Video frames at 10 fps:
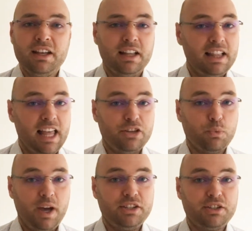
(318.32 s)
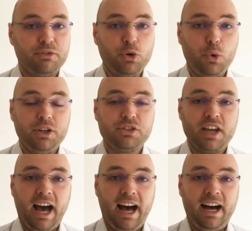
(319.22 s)
less waste of course,
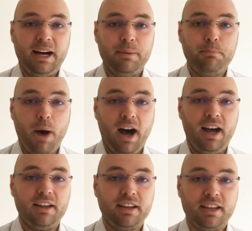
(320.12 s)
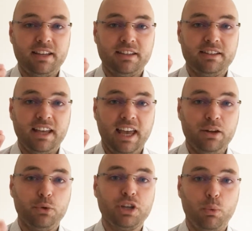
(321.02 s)
but it
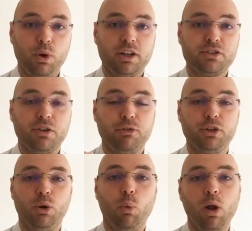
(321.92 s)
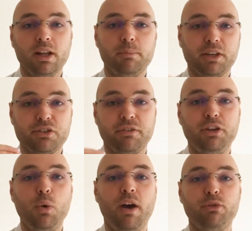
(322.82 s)
also works for your wallet, because if
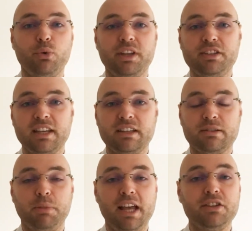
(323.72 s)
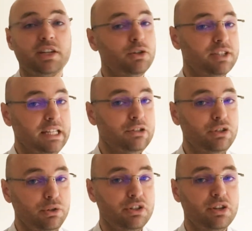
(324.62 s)
you have all these things in place and your tenants
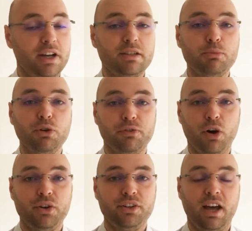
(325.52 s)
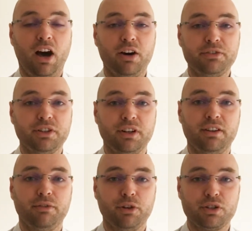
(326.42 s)
do decide to move on after
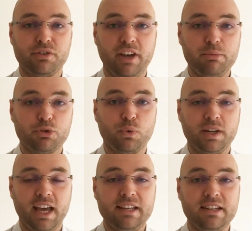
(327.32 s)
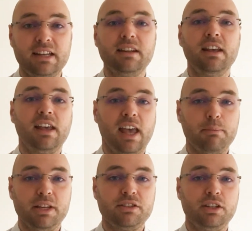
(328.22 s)
the 1st of April 2018, it
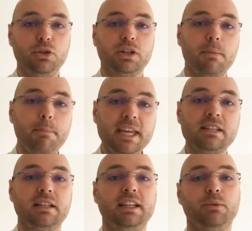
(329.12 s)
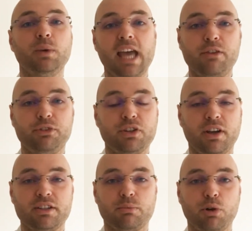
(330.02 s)
means that you can immediately
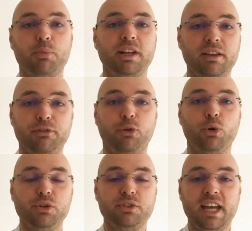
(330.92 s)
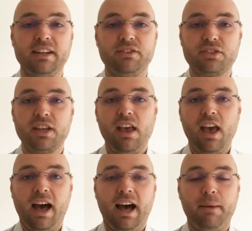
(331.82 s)
re-advertise the property for new tenants,
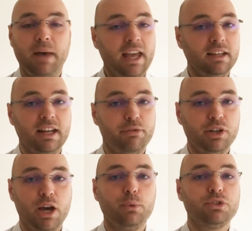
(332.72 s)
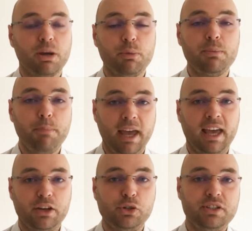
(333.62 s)
and you never know, someone may
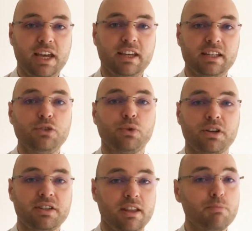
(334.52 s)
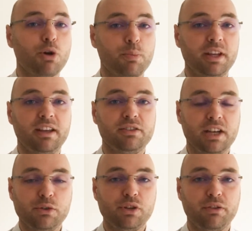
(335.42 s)
actually take an interest that the property is
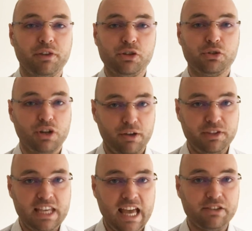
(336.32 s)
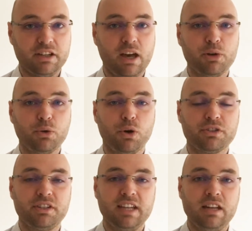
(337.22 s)
energy efficient. I've yet to come across
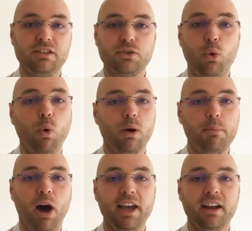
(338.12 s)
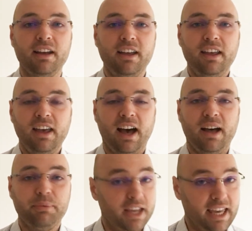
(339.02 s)
a tenant or a buyer
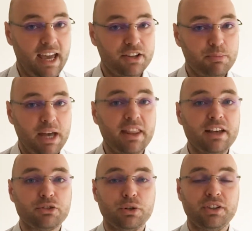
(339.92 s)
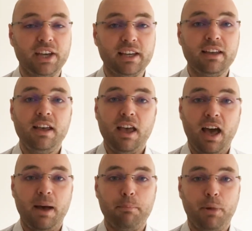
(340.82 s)
that cares about that sort of thing,
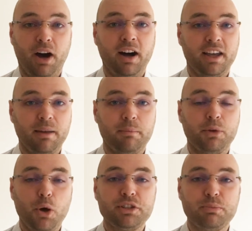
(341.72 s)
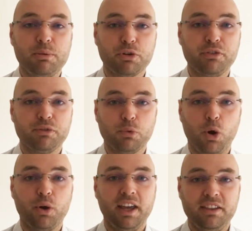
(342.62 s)
but I am going to be proven
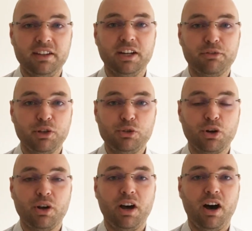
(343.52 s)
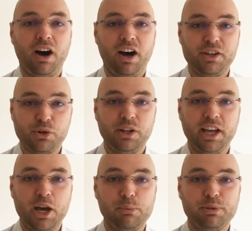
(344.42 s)
wrong in the near future, I surely
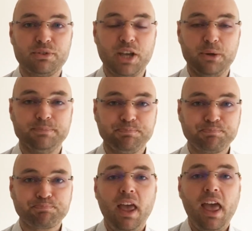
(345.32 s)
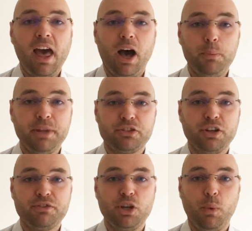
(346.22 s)
hope. So, hope that
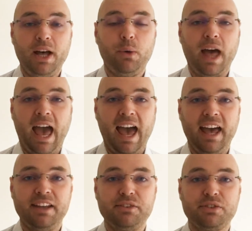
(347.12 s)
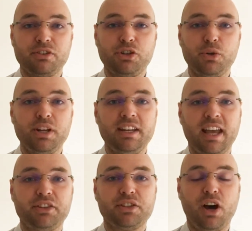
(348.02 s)
serves you well, and tune in
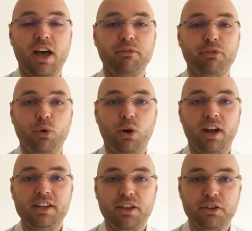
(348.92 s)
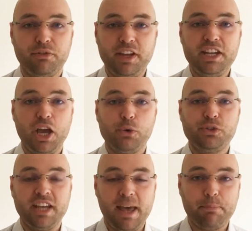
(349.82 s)
next time for another video
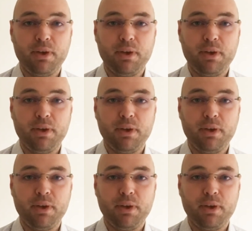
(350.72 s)
tip.